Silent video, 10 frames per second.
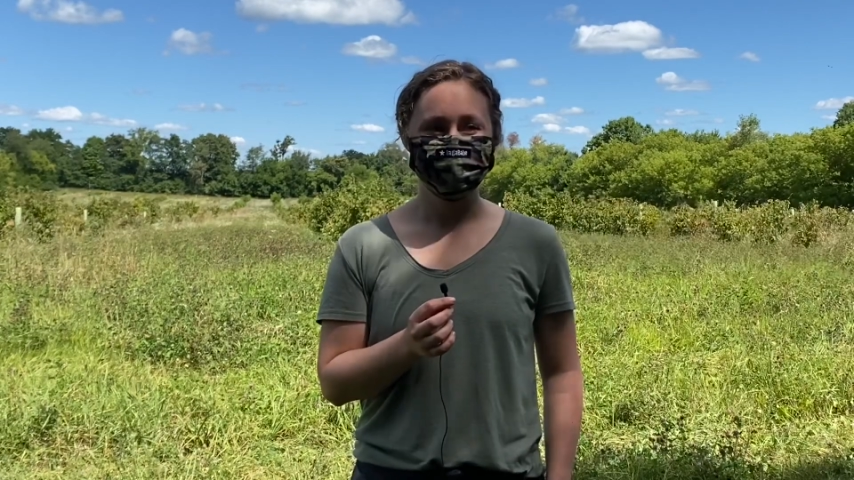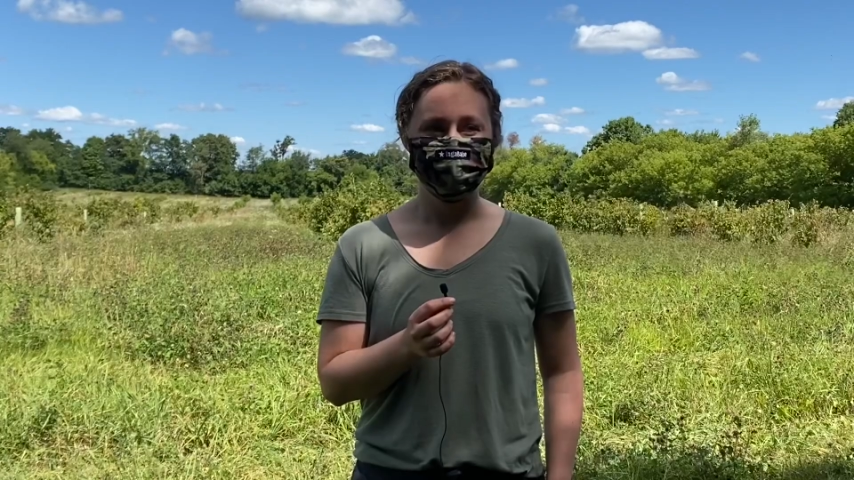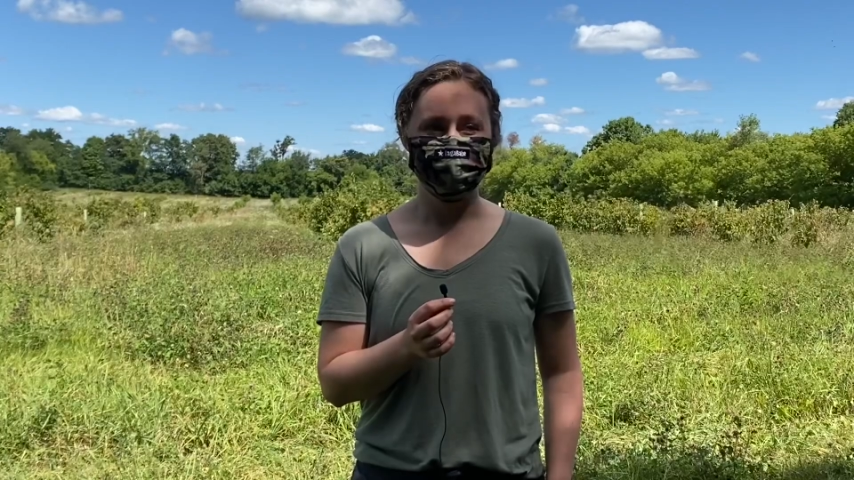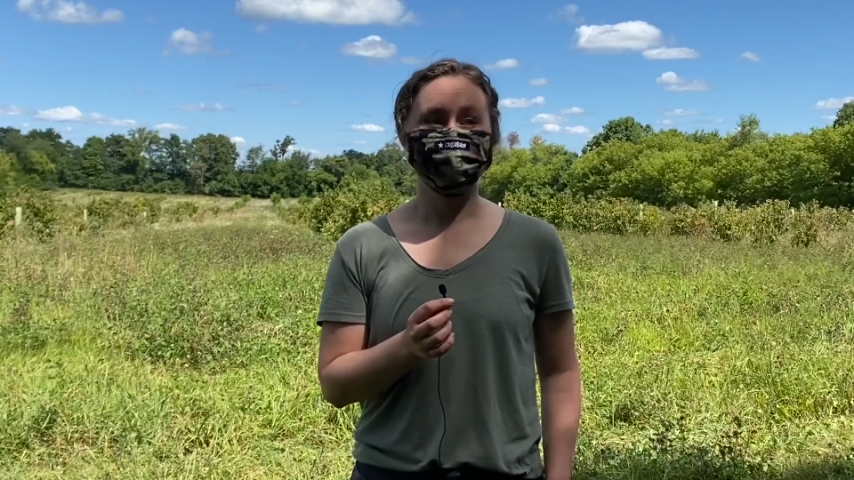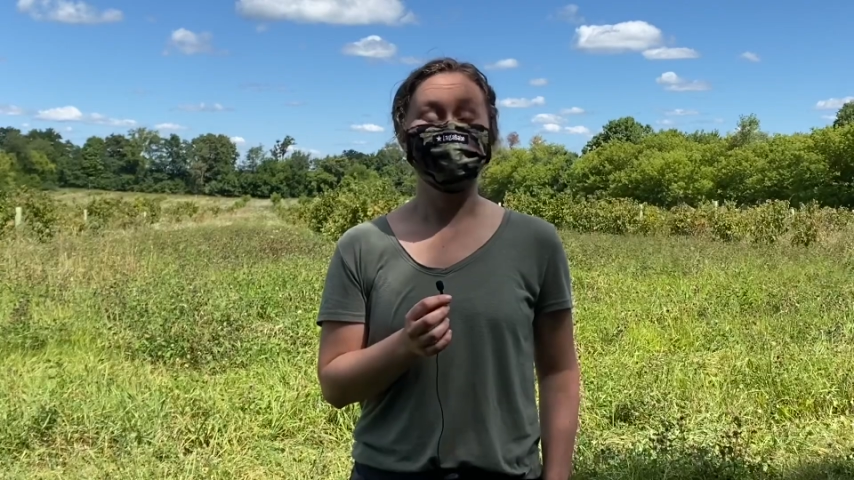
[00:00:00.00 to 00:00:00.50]

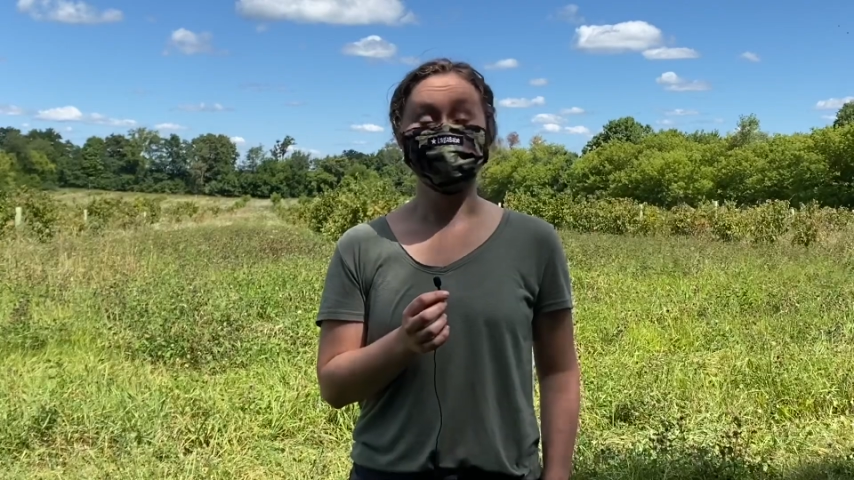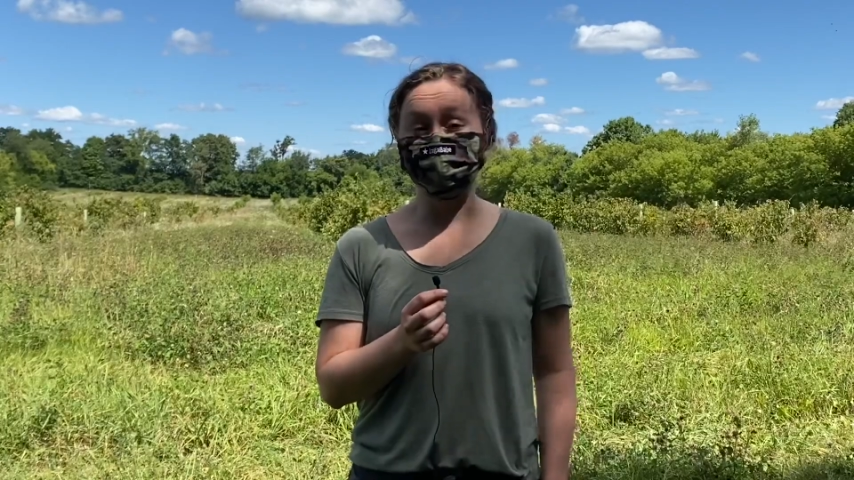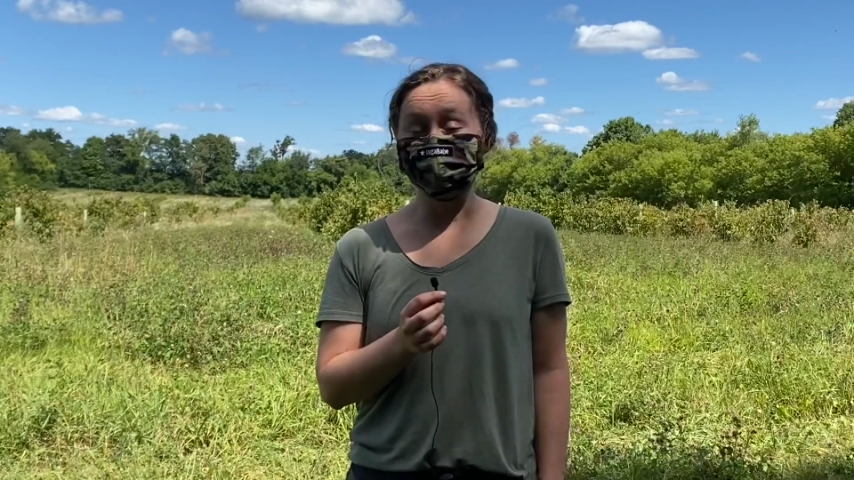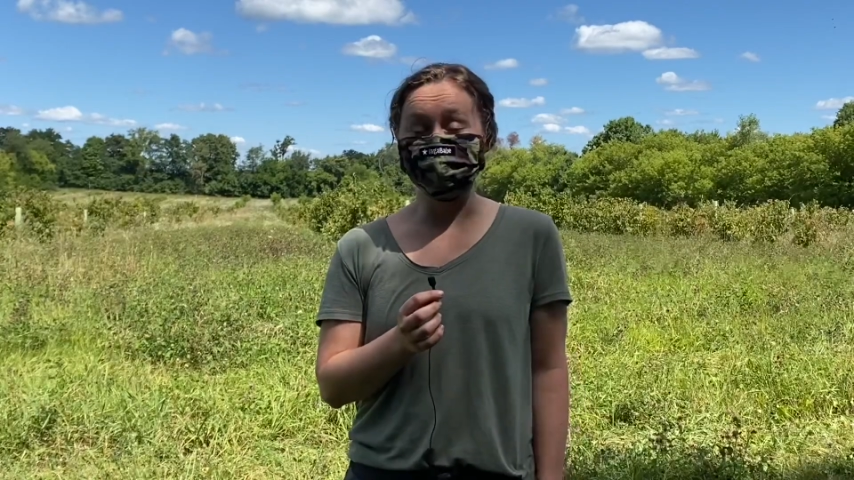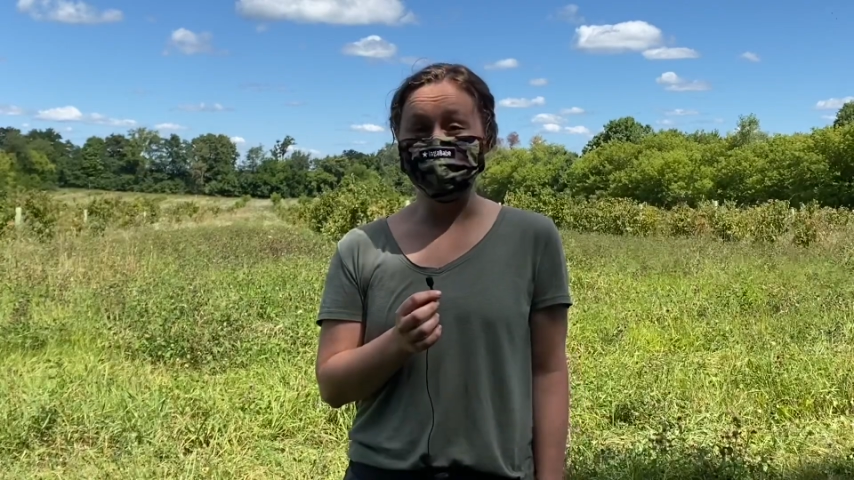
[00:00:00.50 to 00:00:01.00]
And what's
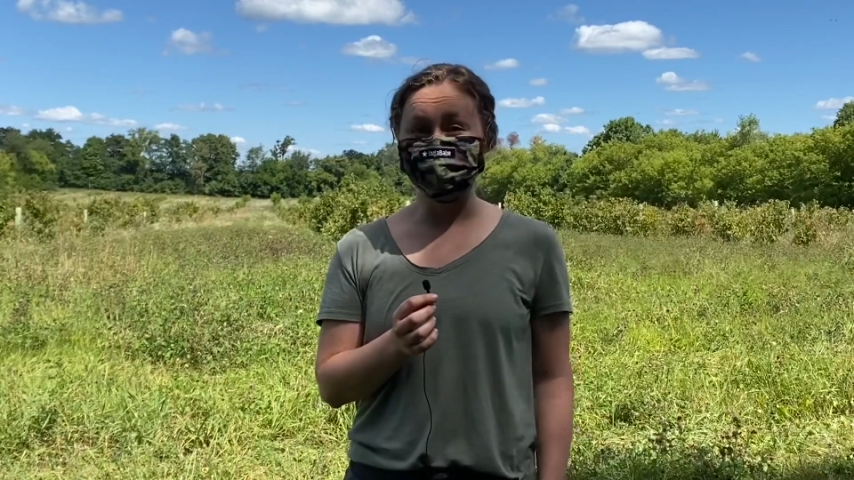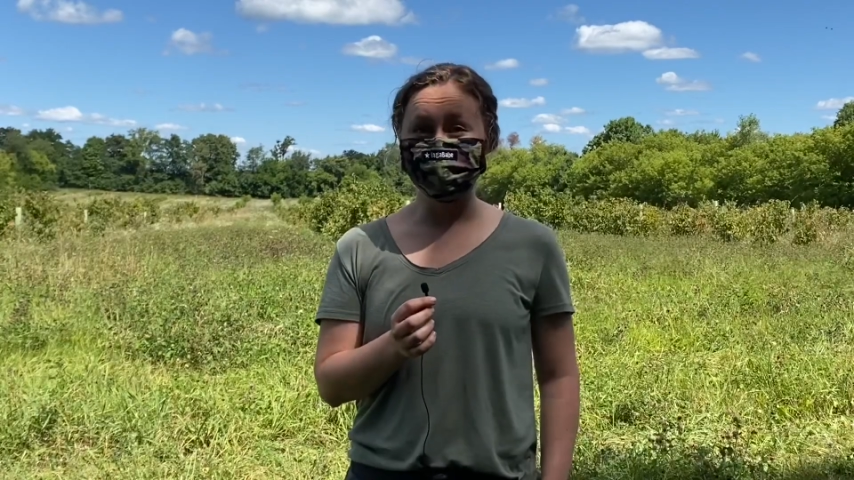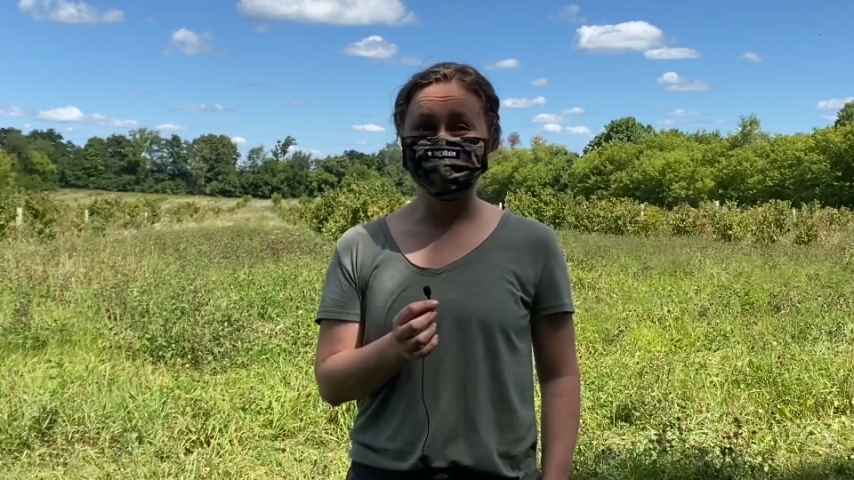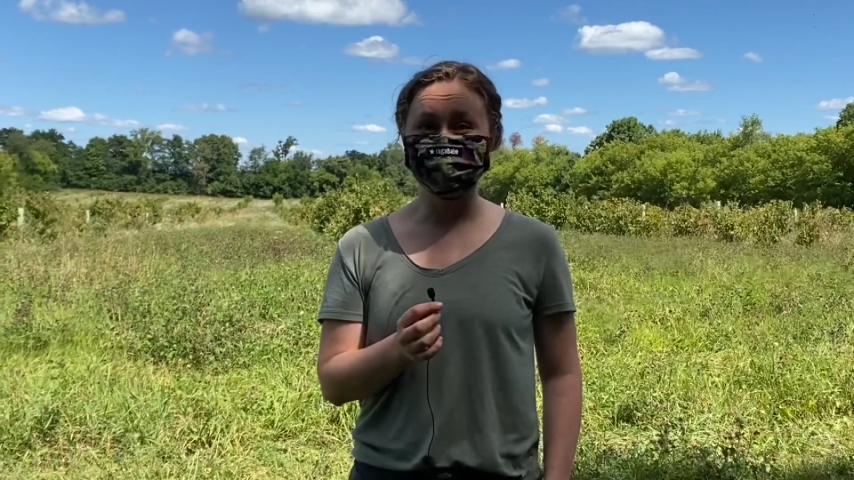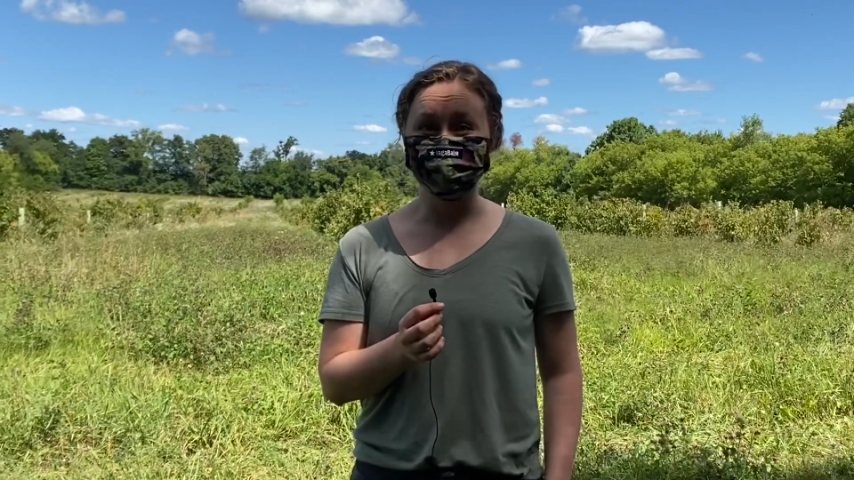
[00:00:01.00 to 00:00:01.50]
great about
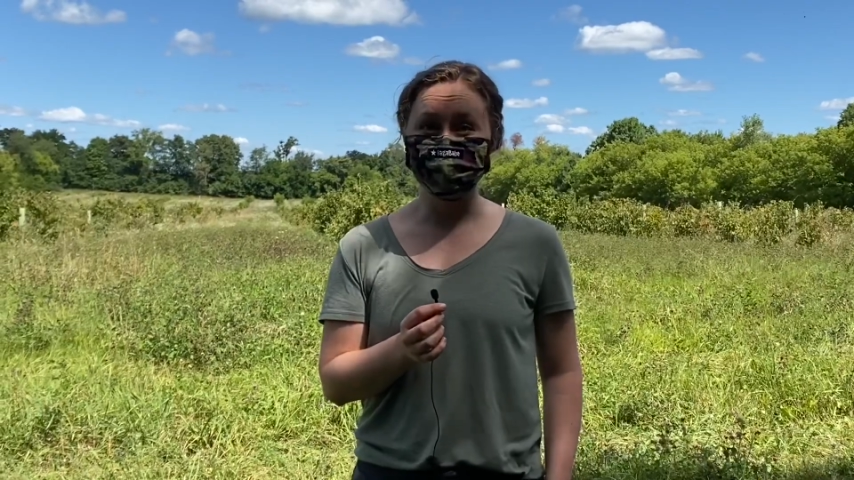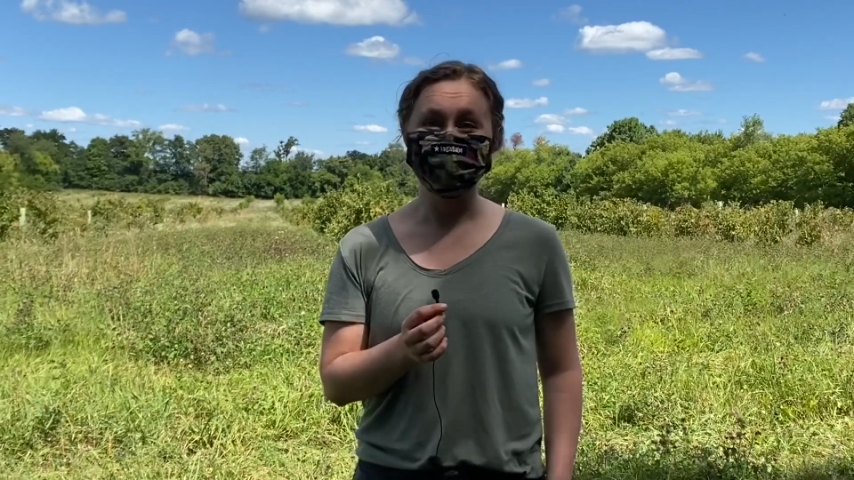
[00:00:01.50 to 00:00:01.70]
building soil